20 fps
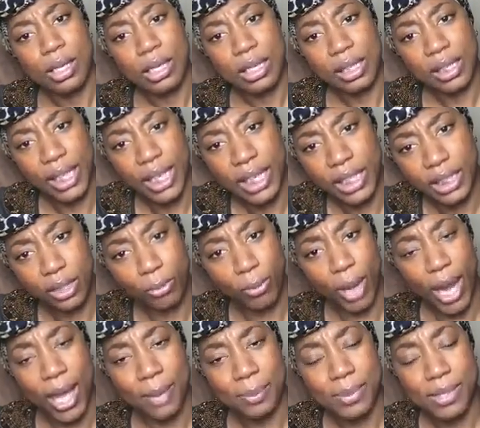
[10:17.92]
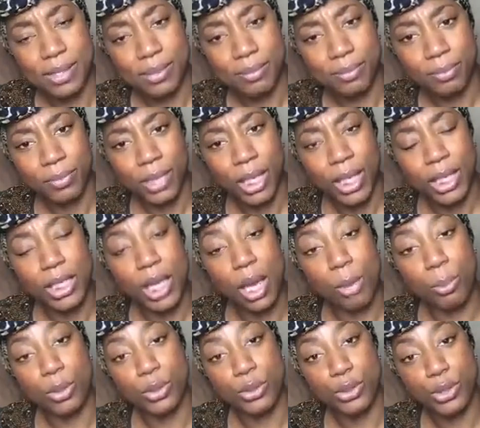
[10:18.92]
clean the wraps.
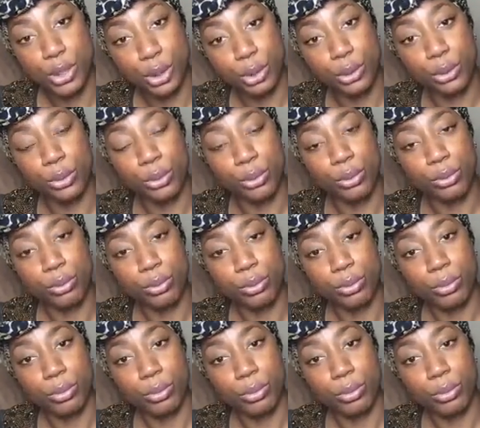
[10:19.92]
Number 2,